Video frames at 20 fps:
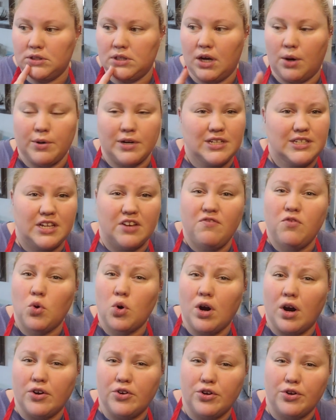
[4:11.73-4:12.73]
I want to say
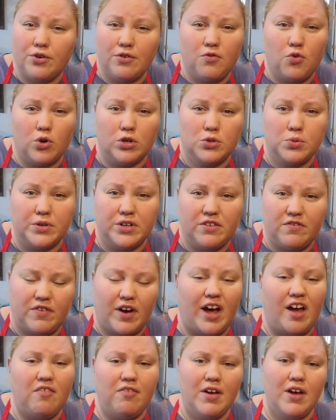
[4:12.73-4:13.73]
400 or
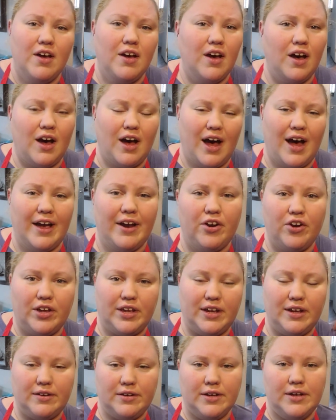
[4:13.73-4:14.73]
425 a higher
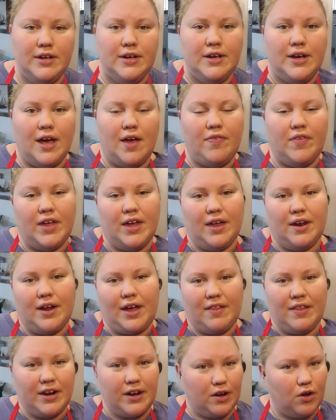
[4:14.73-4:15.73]
heat and then
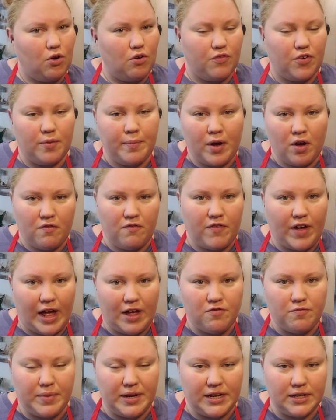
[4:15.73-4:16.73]
I let it go for about
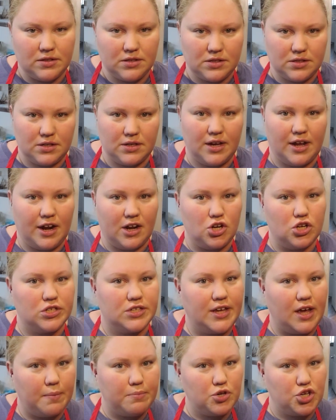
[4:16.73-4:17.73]
five minutes and I
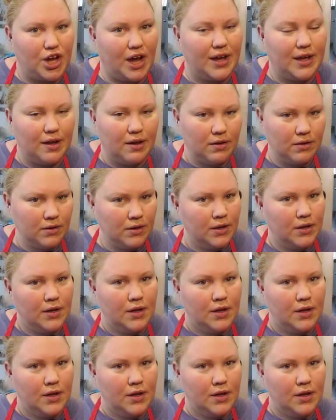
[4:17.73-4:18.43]
just kept checking